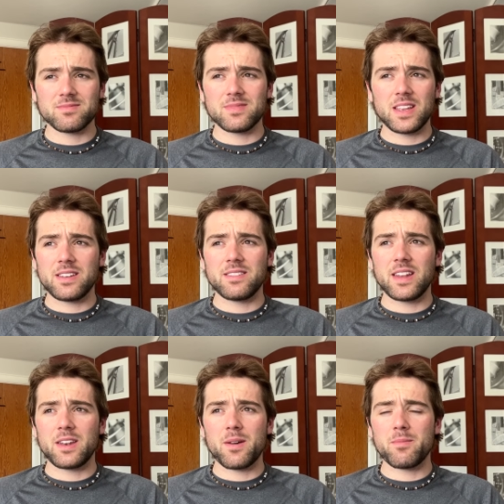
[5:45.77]
in,
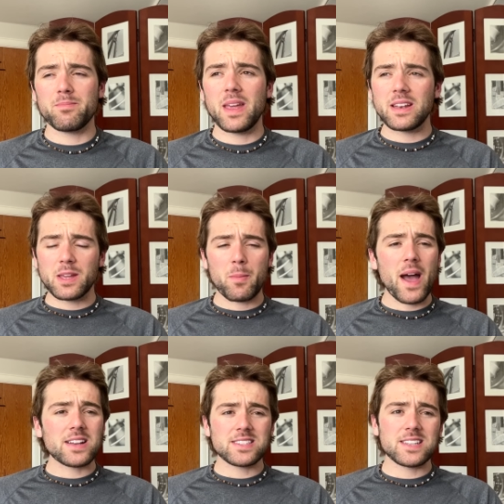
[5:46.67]
in a main
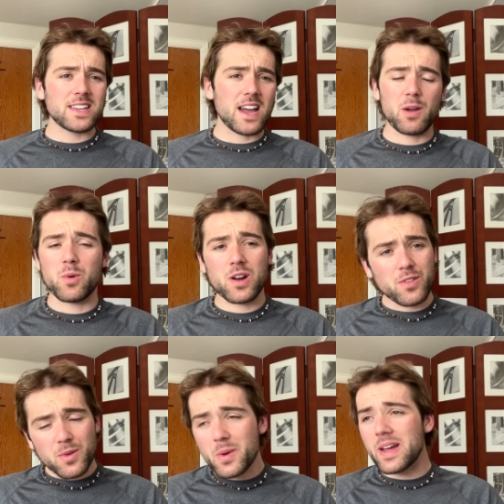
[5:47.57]
capacity. I worked
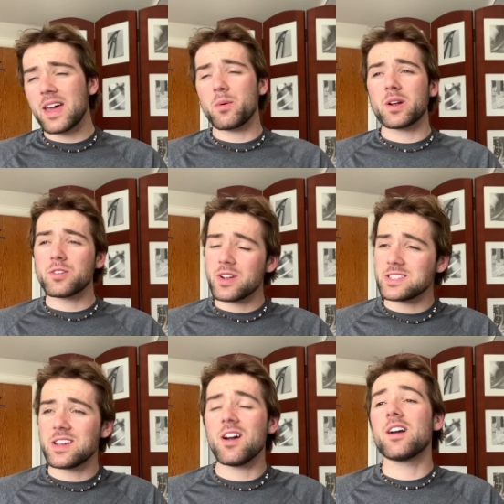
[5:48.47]
through it. I worked
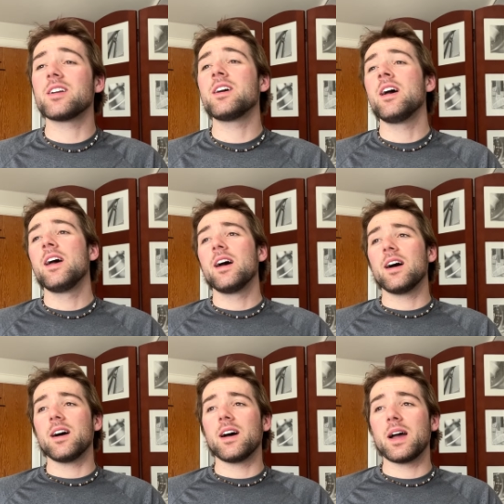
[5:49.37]
crazy hard.
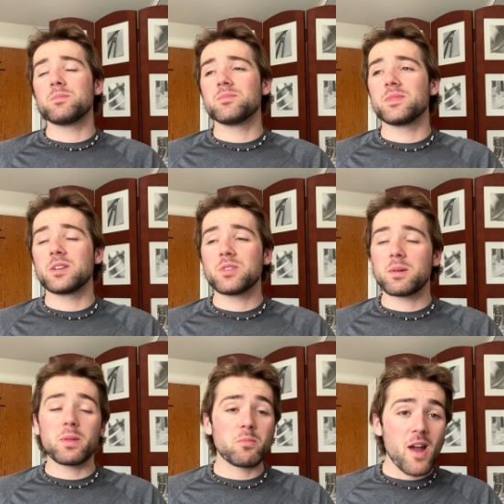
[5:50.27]
Uh, I'm
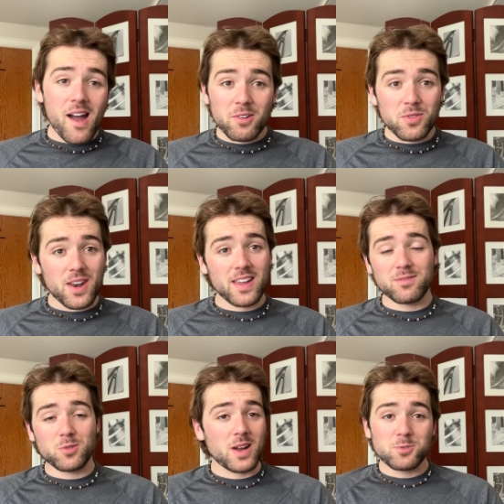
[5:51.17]
incredibly proud that I
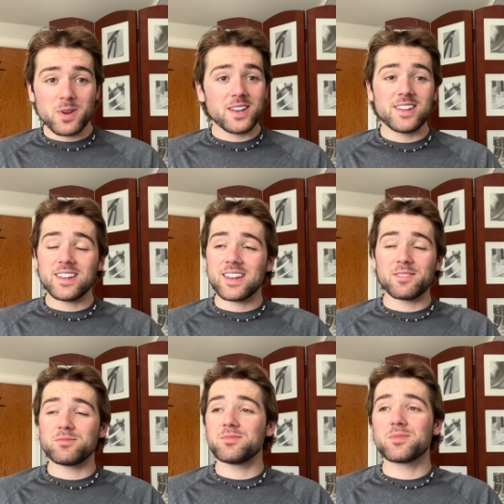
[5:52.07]
graduated and
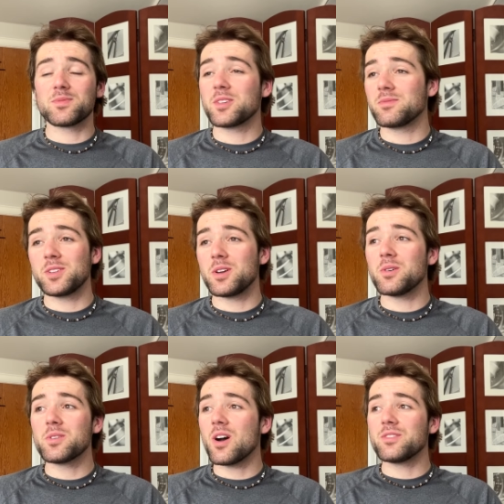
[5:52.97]
I've, you
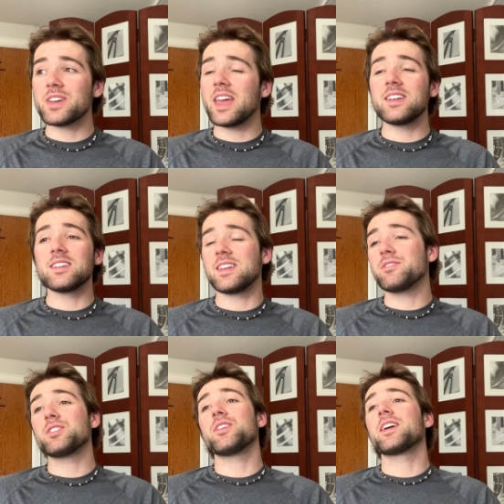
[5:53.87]
know, convocated and
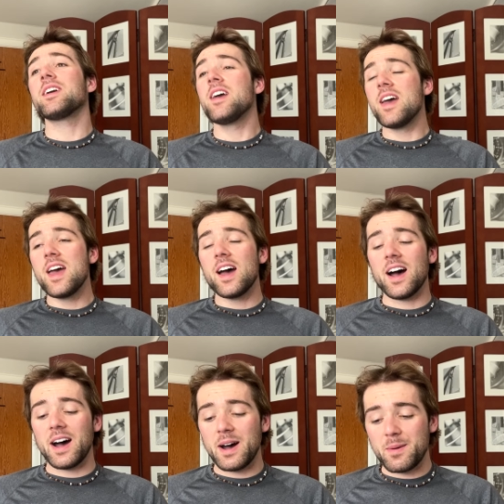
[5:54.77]
everything.
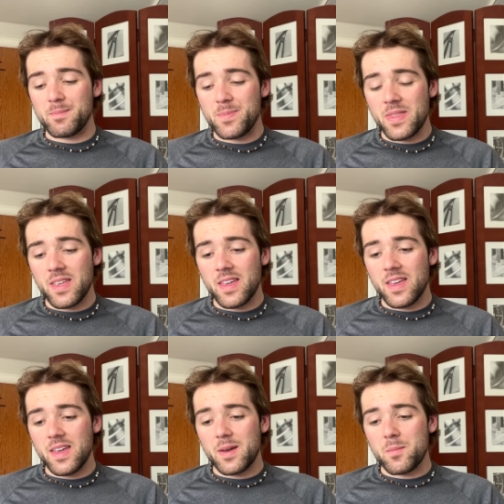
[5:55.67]
Um,
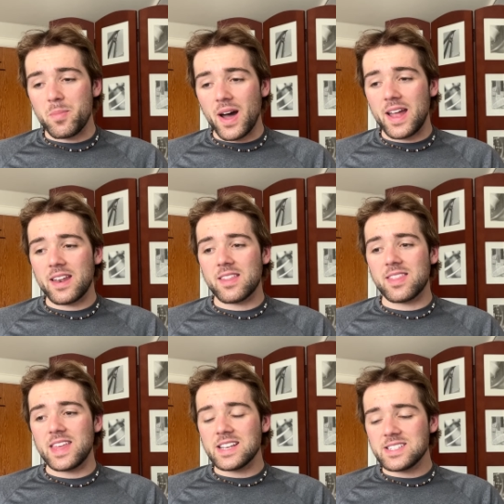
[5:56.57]
but
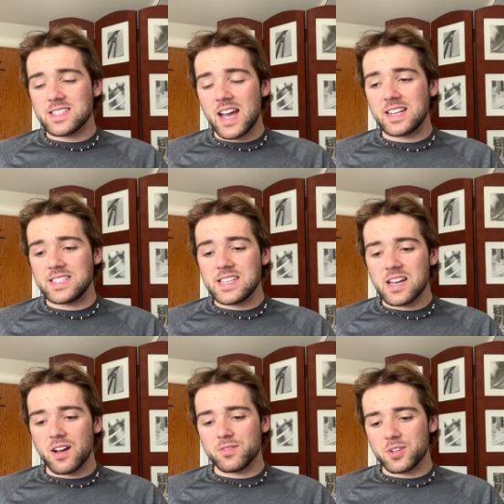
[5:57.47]
this idea
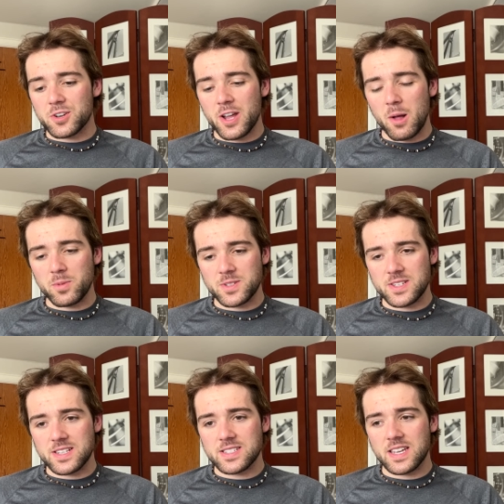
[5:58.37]
of learned
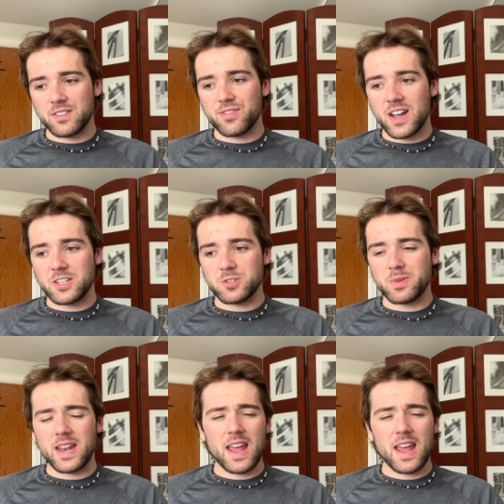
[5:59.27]
helplessness can find you in